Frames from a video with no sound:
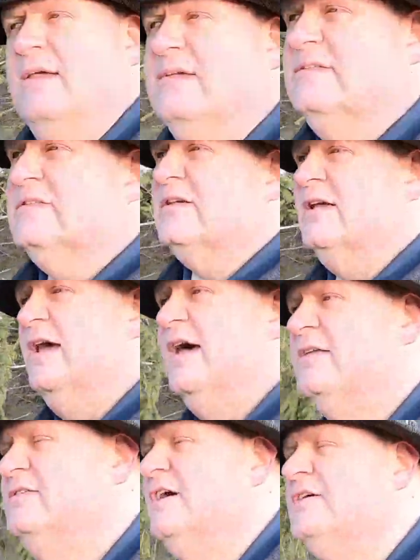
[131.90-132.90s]
is
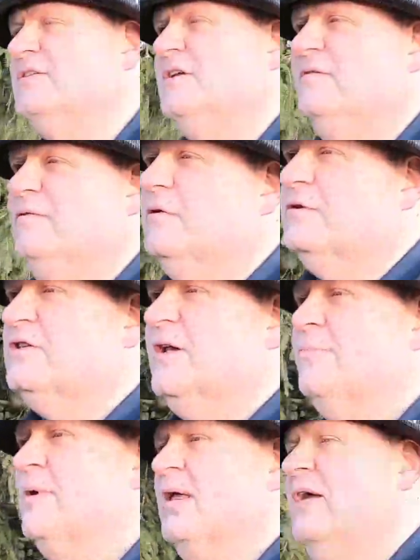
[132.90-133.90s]
adjusted for
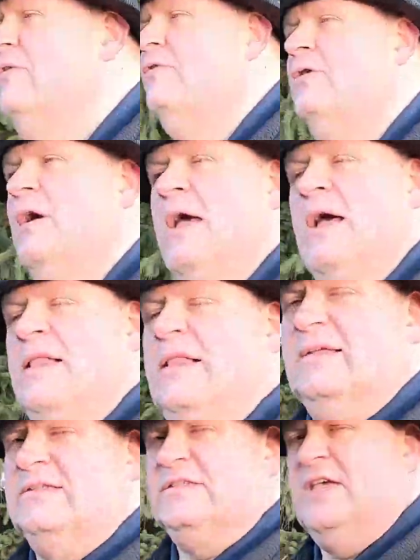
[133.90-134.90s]
somebody who,
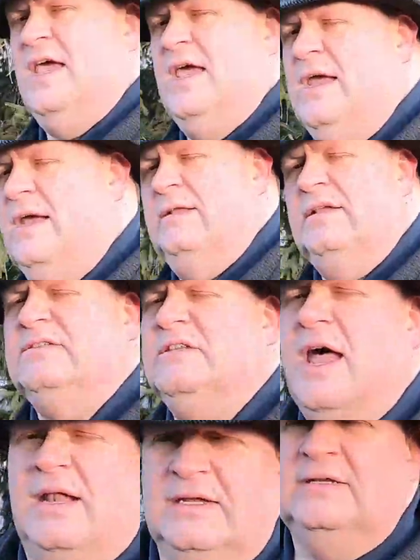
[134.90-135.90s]
let's say, does
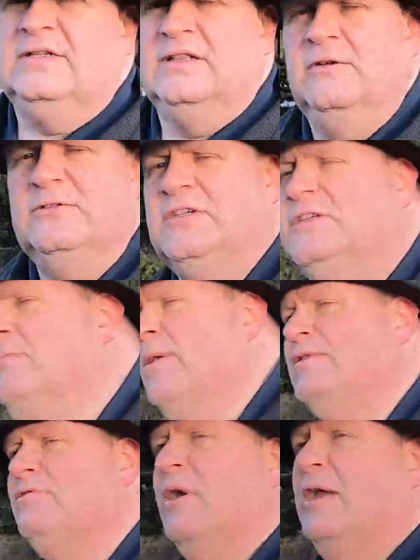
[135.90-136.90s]
not need to lose as
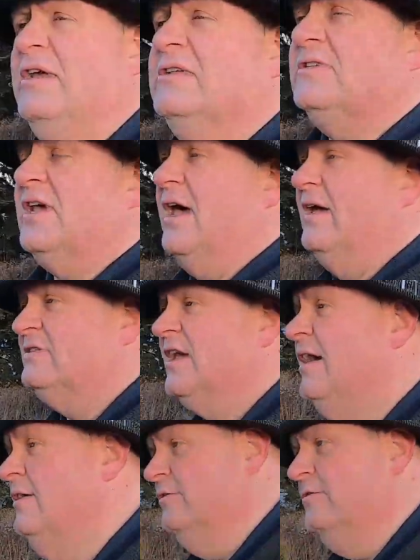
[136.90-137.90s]
much weight as
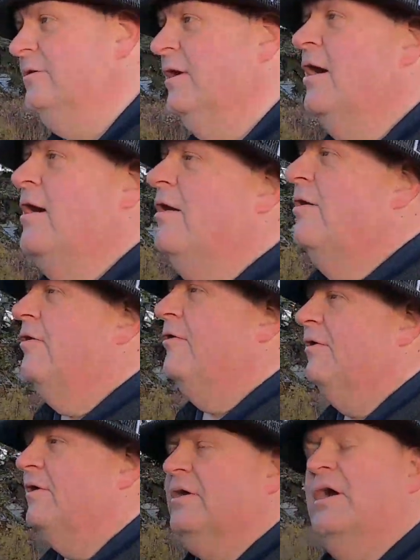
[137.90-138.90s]
I do,
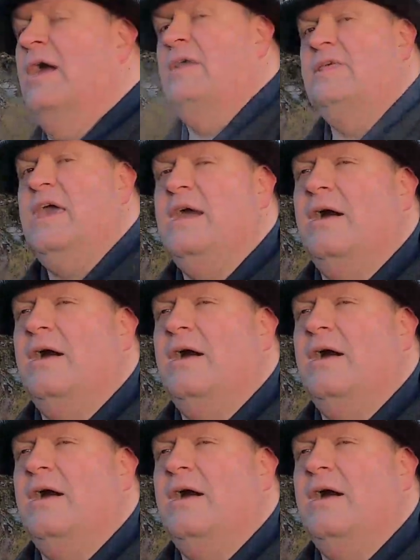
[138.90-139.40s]
or they